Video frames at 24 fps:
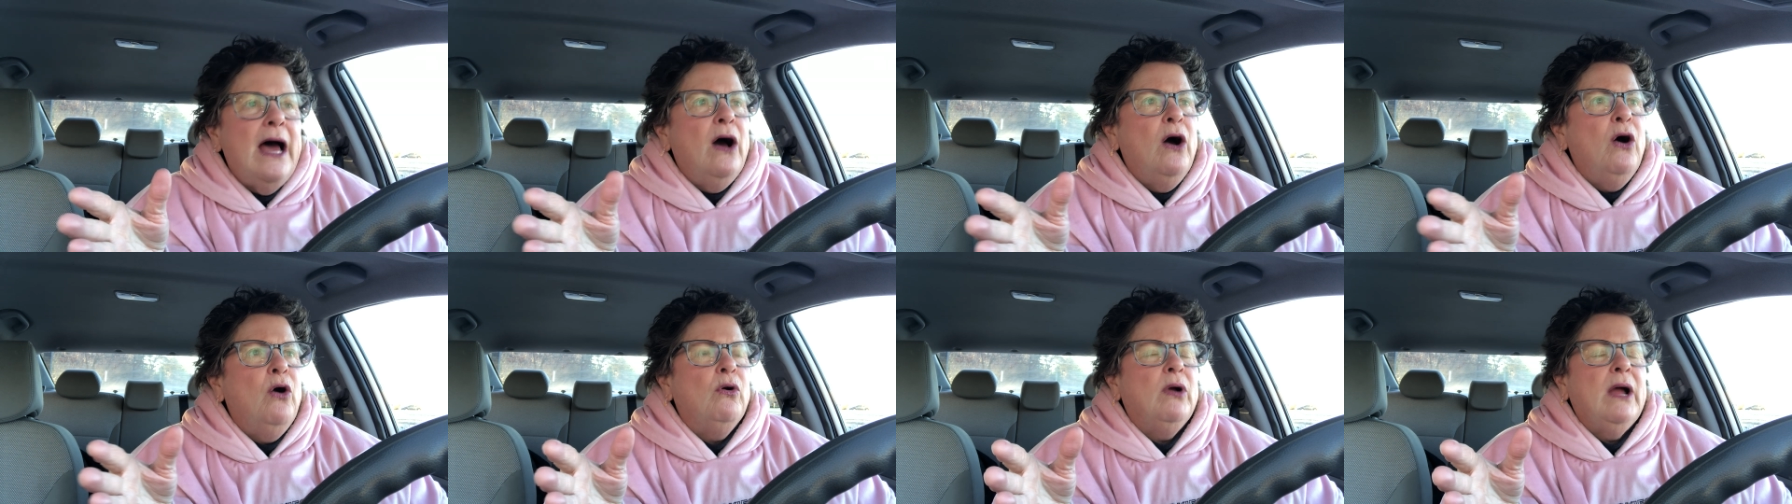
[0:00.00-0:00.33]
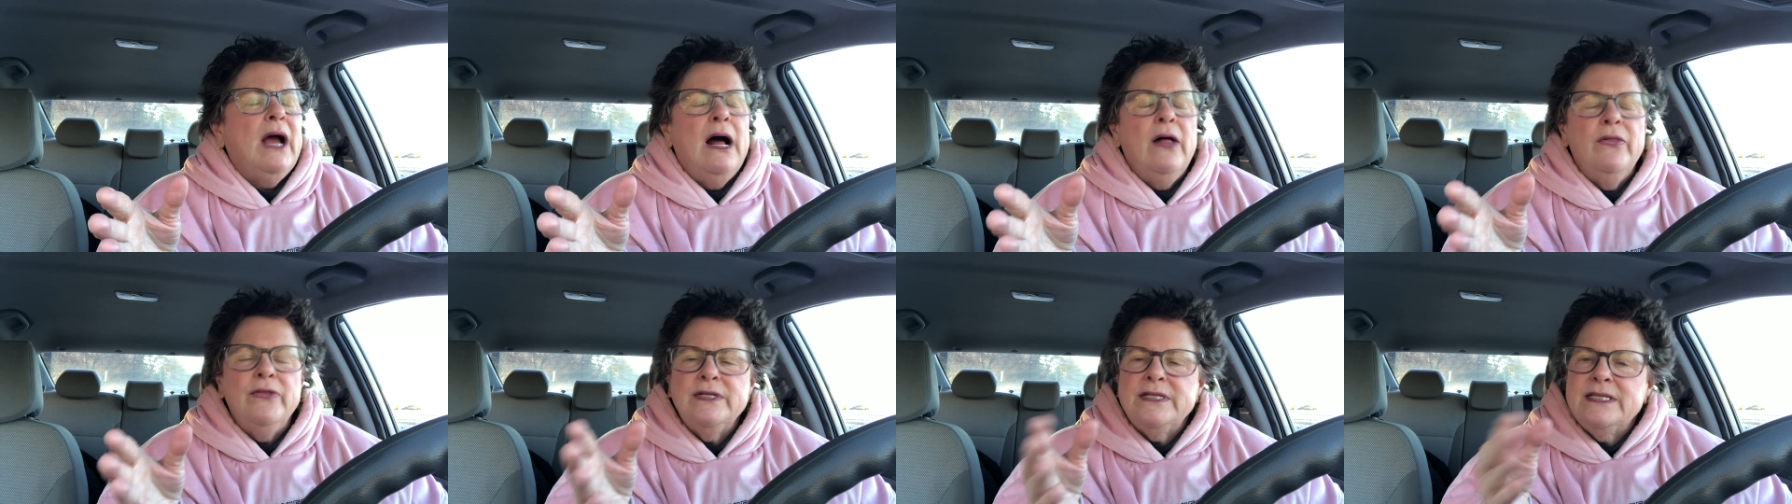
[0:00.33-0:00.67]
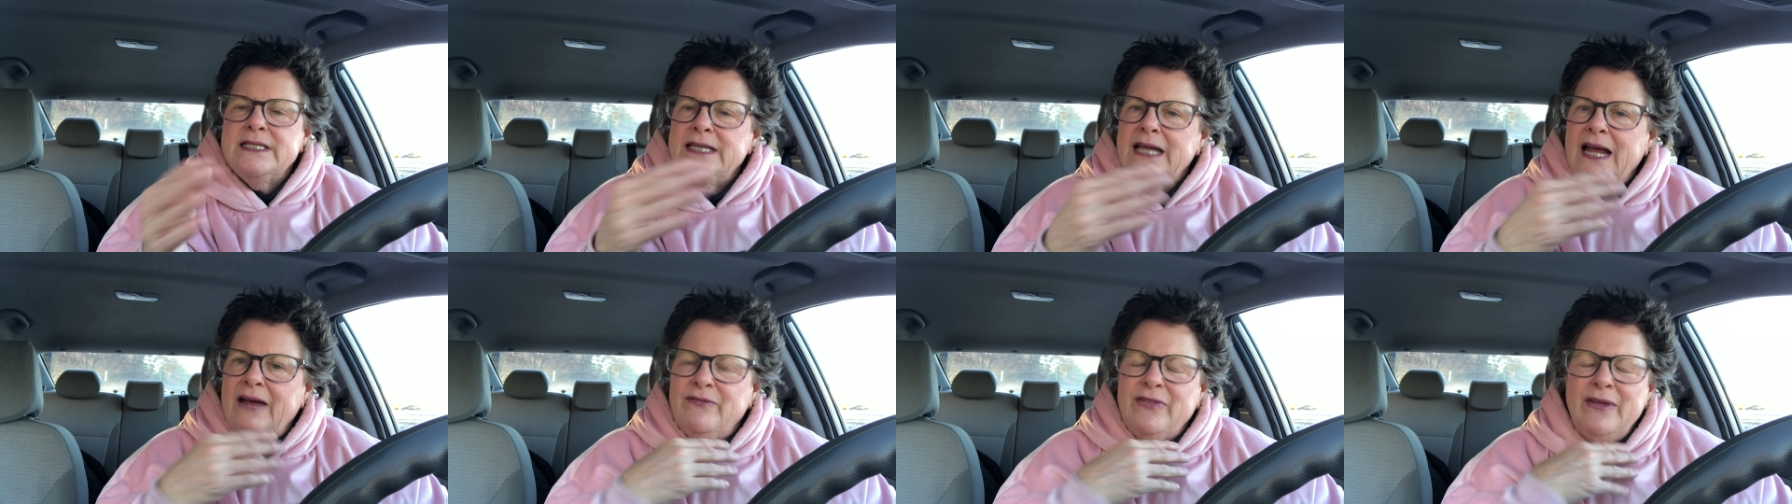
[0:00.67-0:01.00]
Oh, how the
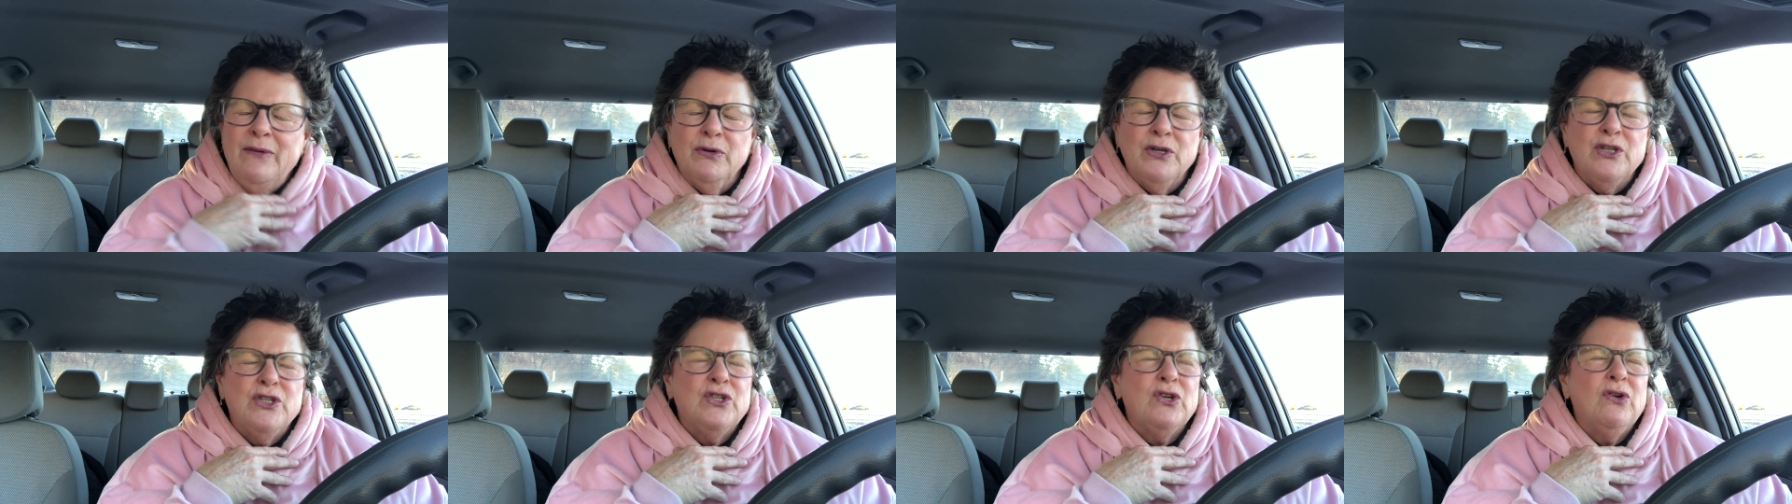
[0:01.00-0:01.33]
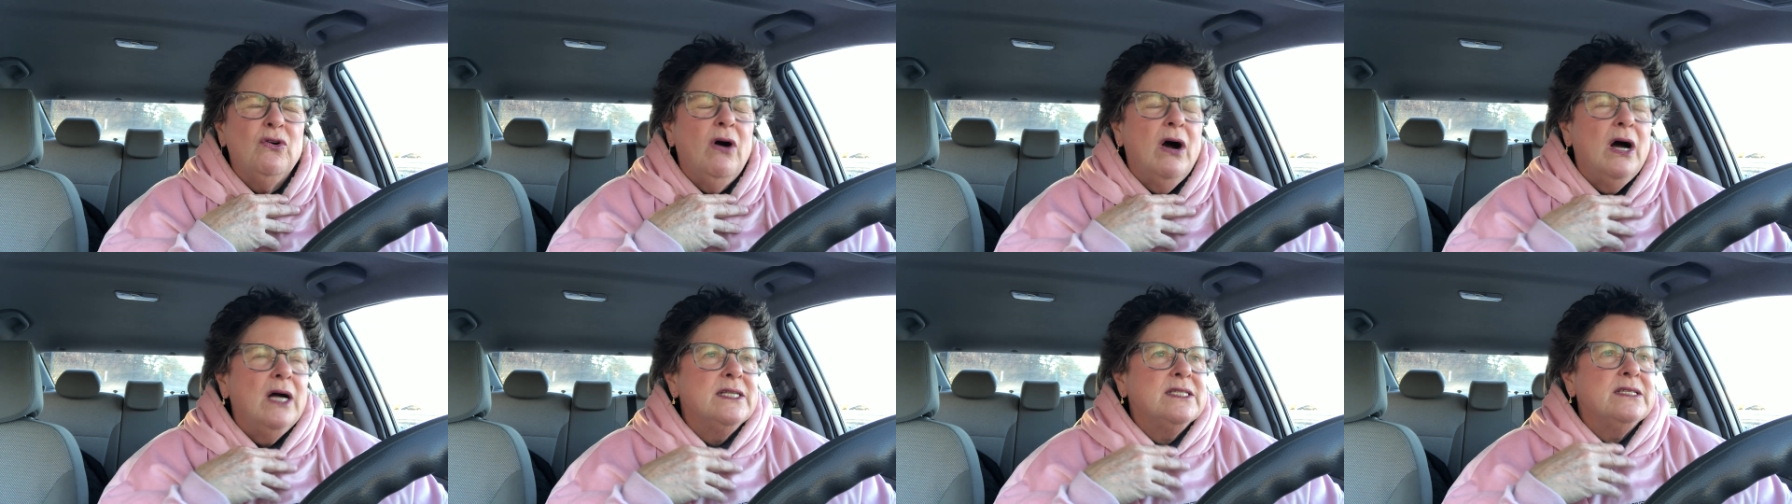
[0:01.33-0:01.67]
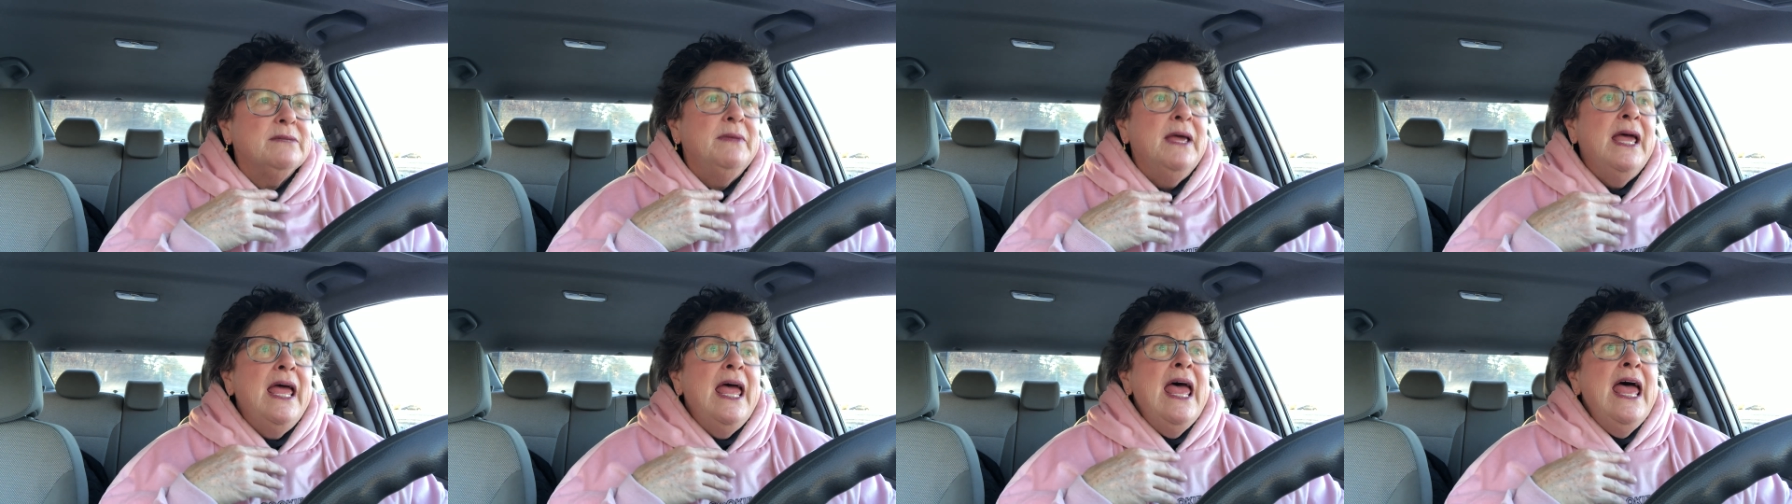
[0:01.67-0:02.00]
staff, they were so
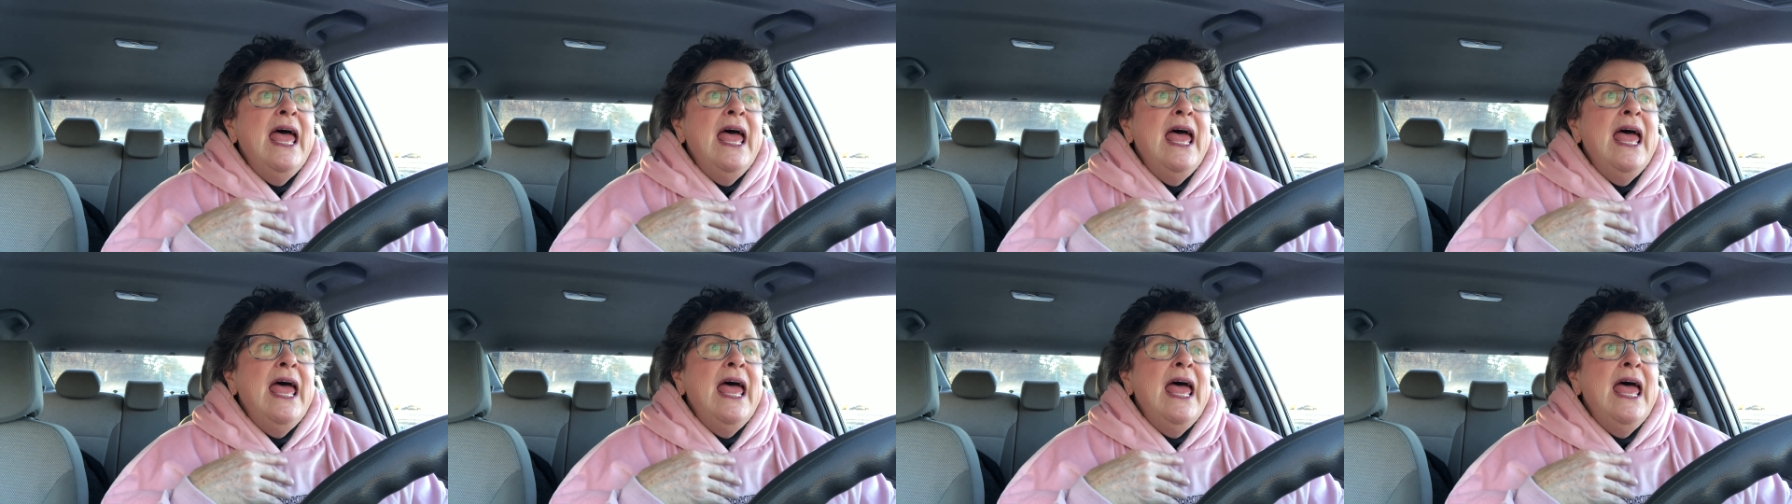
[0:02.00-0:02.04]
awesome.